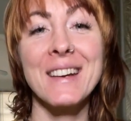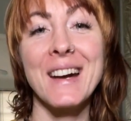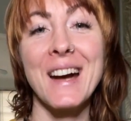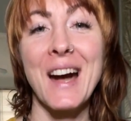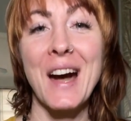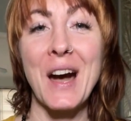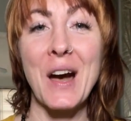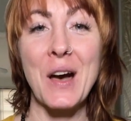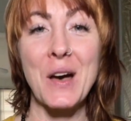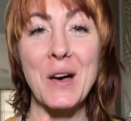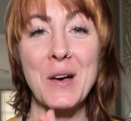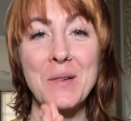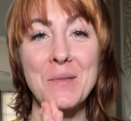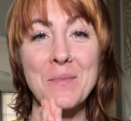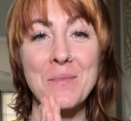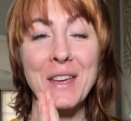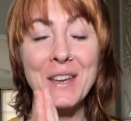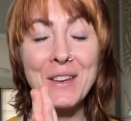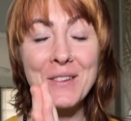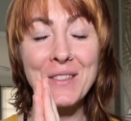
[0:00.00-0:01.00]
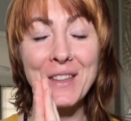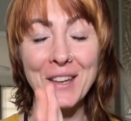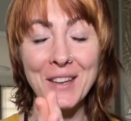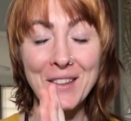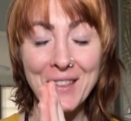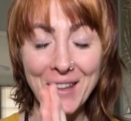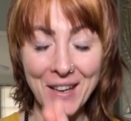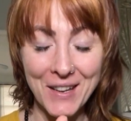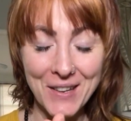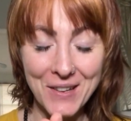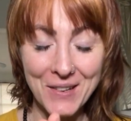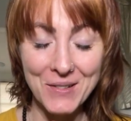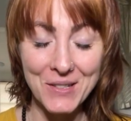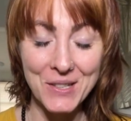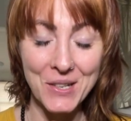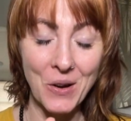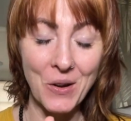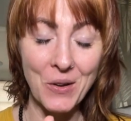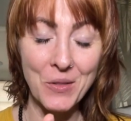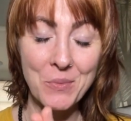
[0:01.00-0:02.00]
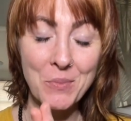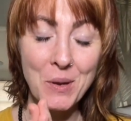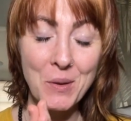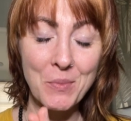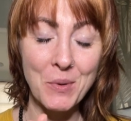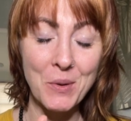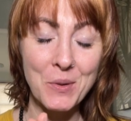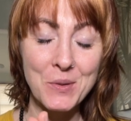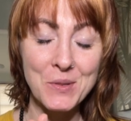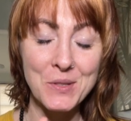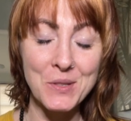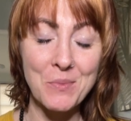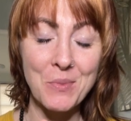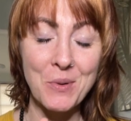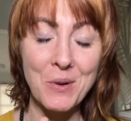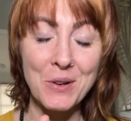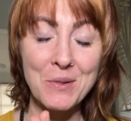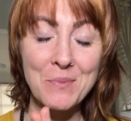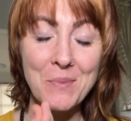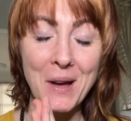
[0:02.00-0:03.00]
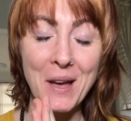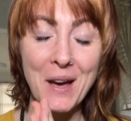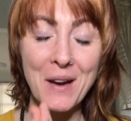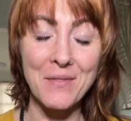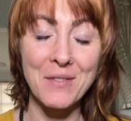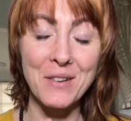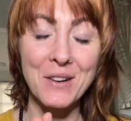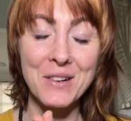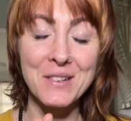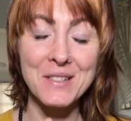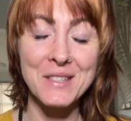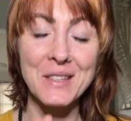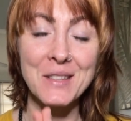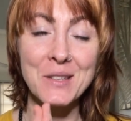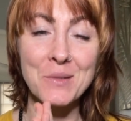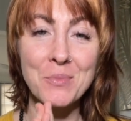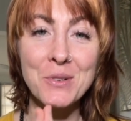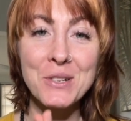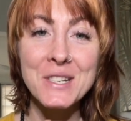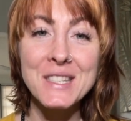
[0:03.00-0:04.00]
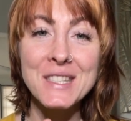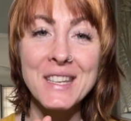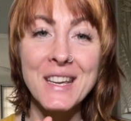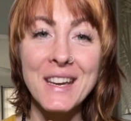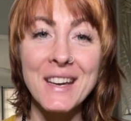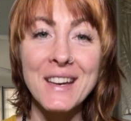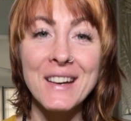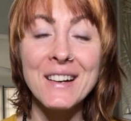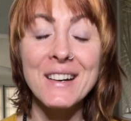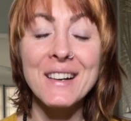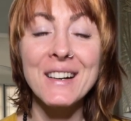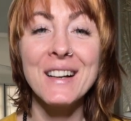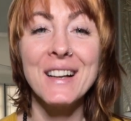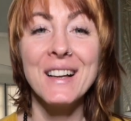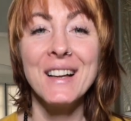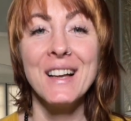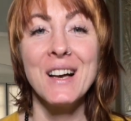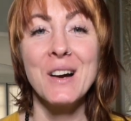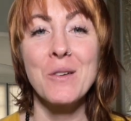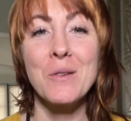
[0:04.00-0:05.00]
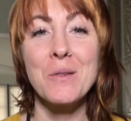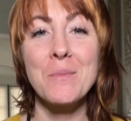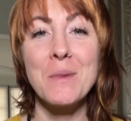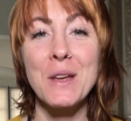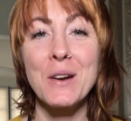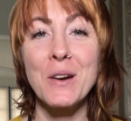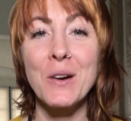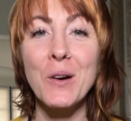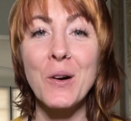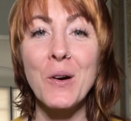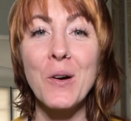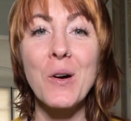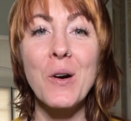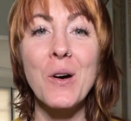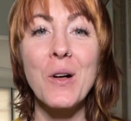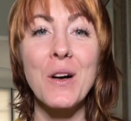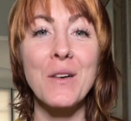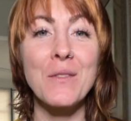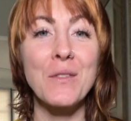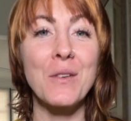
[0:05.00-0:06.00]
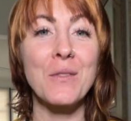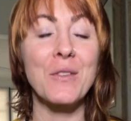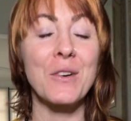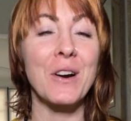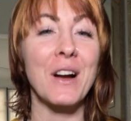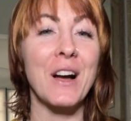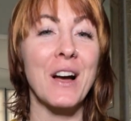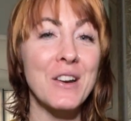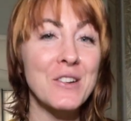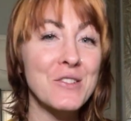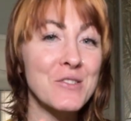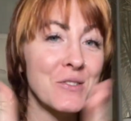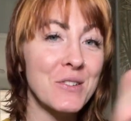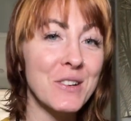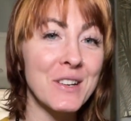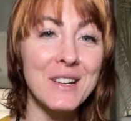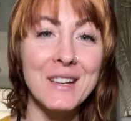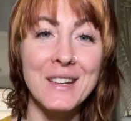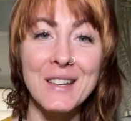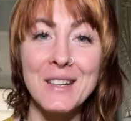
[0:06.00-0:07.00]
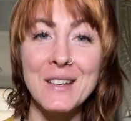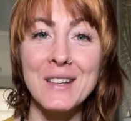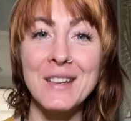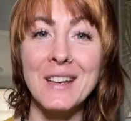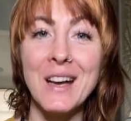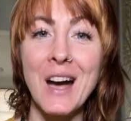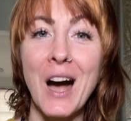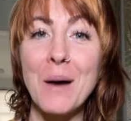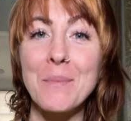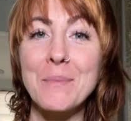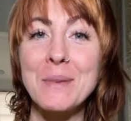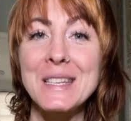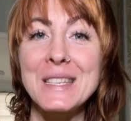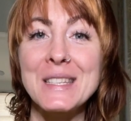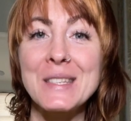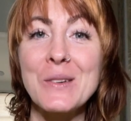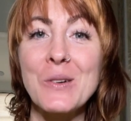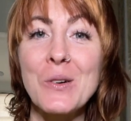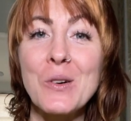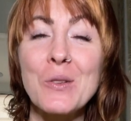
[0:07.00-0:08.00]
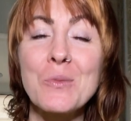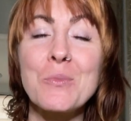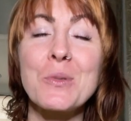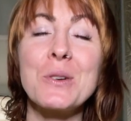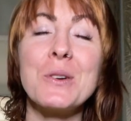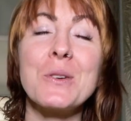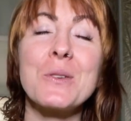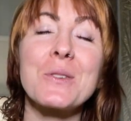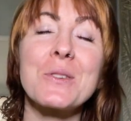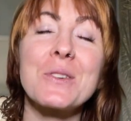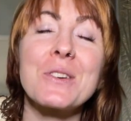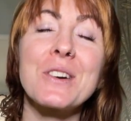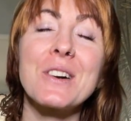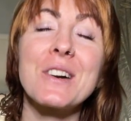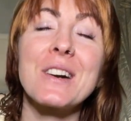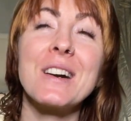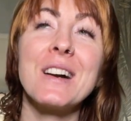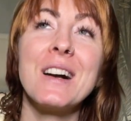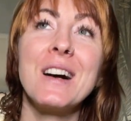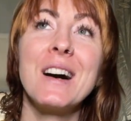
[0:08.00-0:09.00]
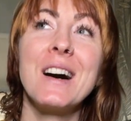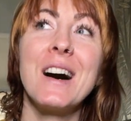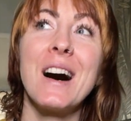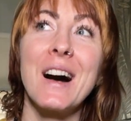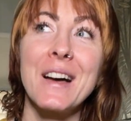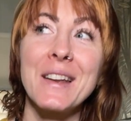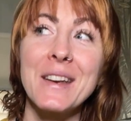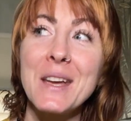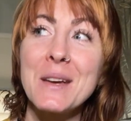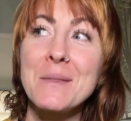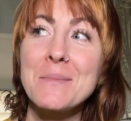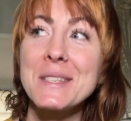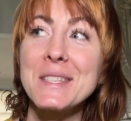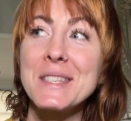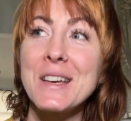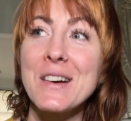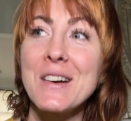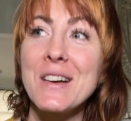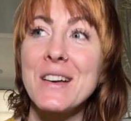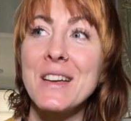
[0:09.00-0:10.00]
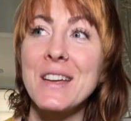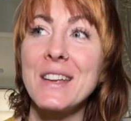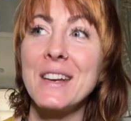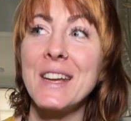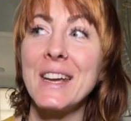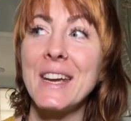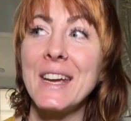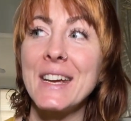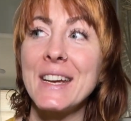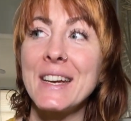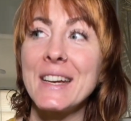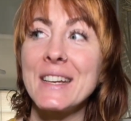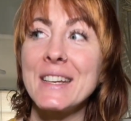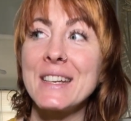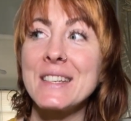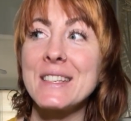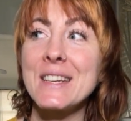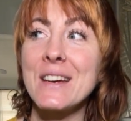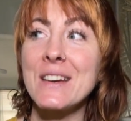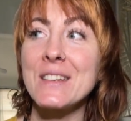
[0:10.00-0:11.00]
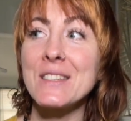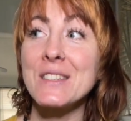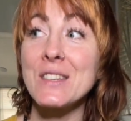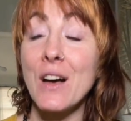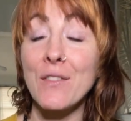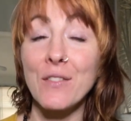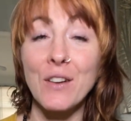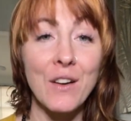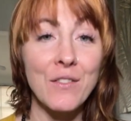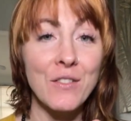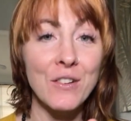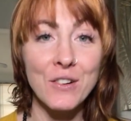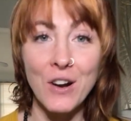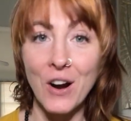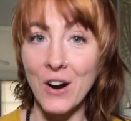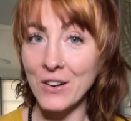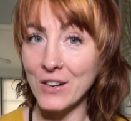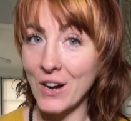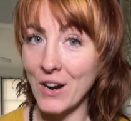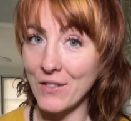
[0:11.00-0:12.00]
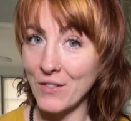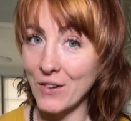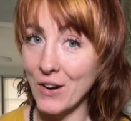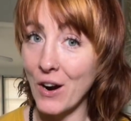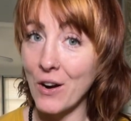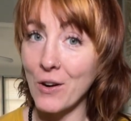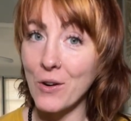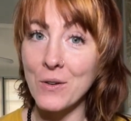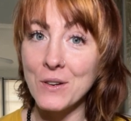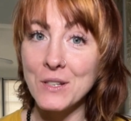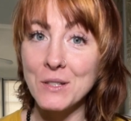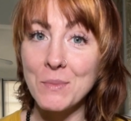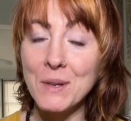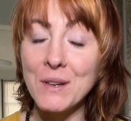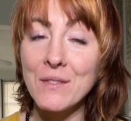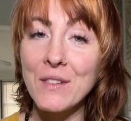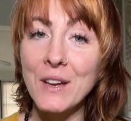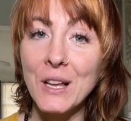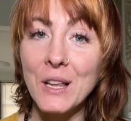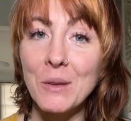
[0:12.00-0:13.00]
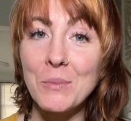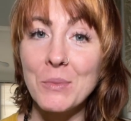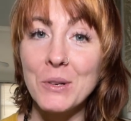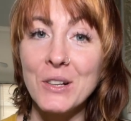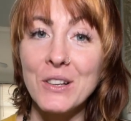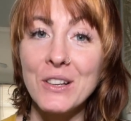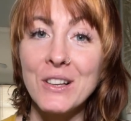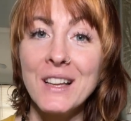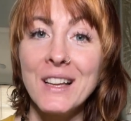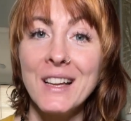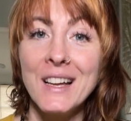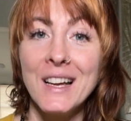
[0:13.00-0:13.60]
Thank you to all the people who supported my efforts in the pre-sale. We made our goal of over 100 copies sold pre-order on Amazon, and softcover and hardcover are going to be available.